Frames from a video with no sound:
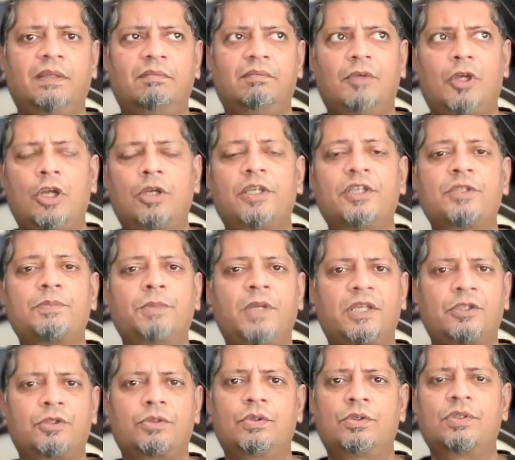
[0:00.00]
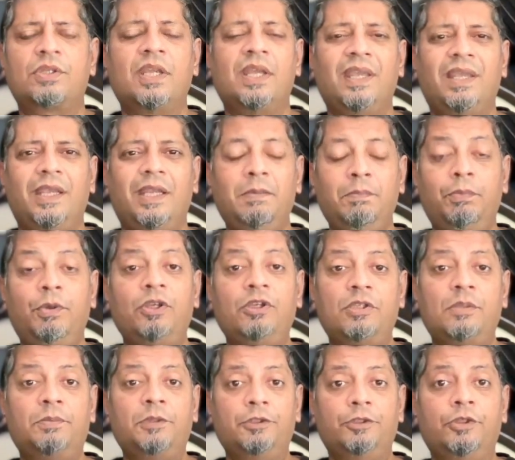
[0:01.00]
hot espressos. In
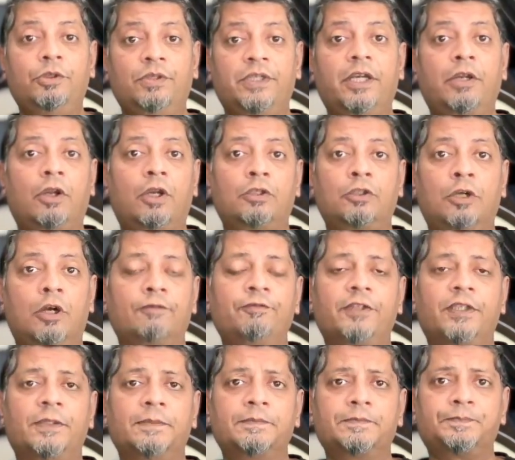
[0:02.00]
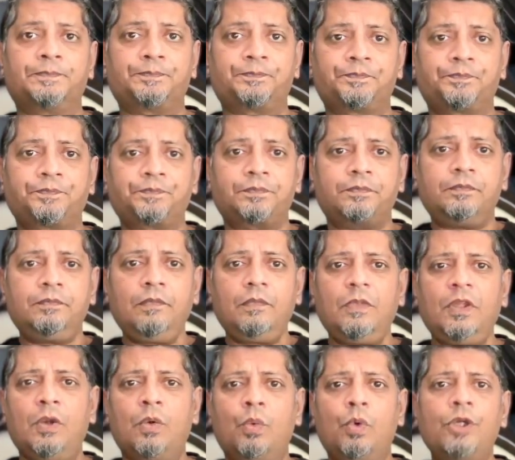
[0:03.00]
principle, you don't get hot coffee.
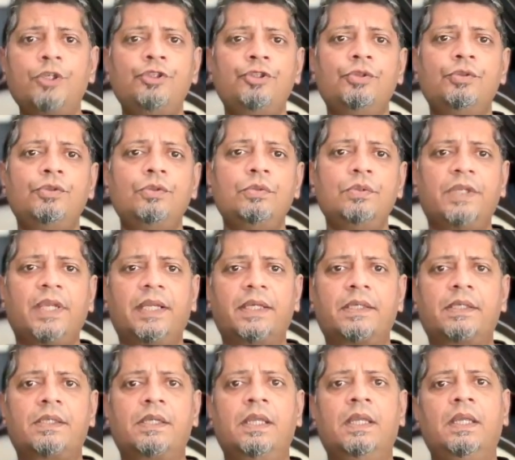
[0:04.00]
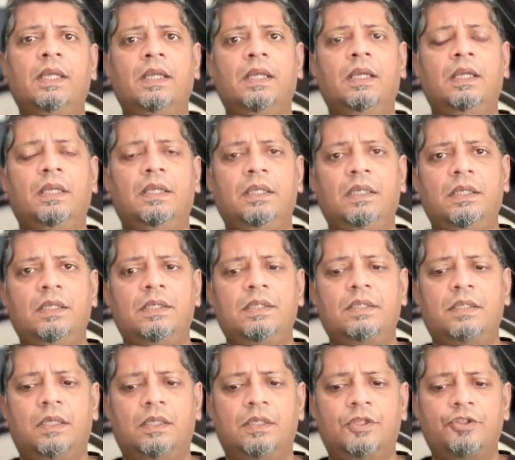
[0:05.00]
What you do get
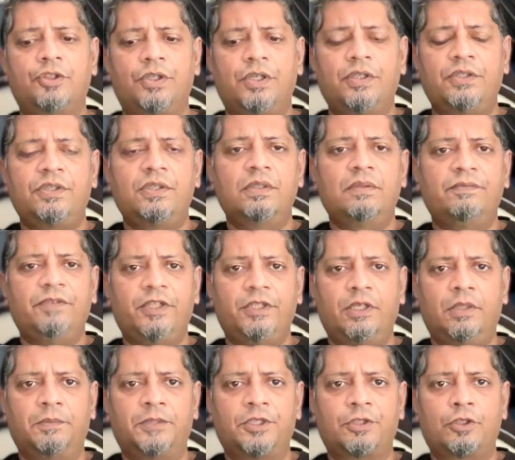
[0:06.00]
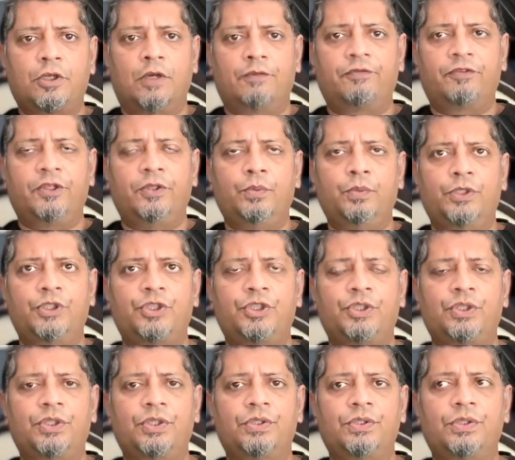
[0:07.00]
is traditional Vietnamese coffee,
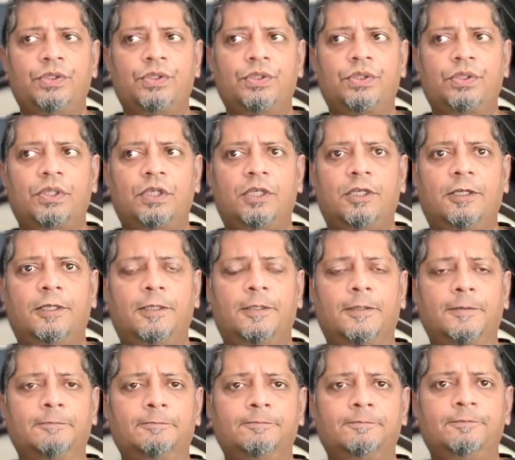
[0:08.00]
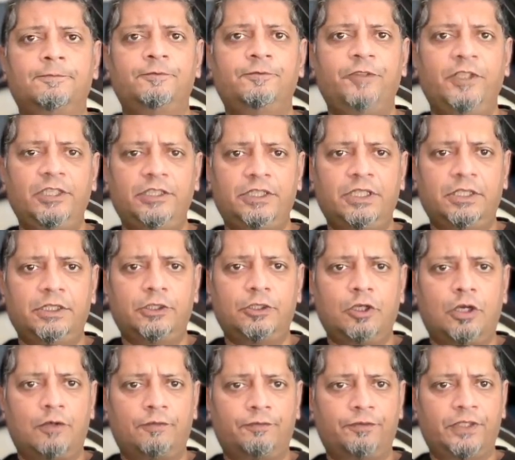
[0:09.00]
which is filtered
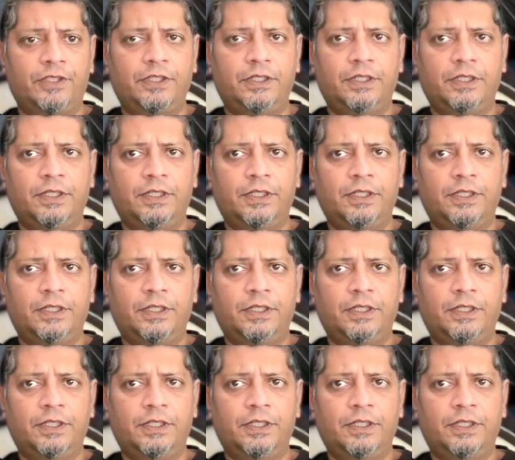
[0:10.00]
coffee,